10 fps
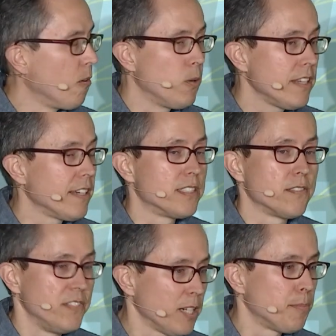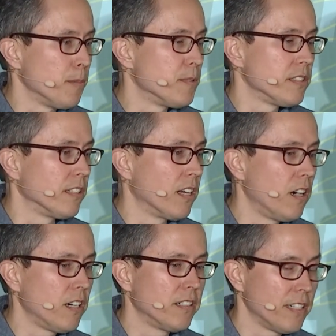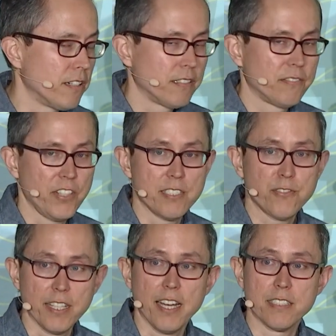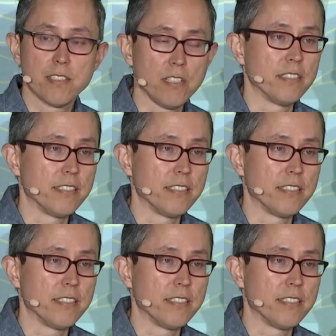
We think it's very promising. Our interface for that is called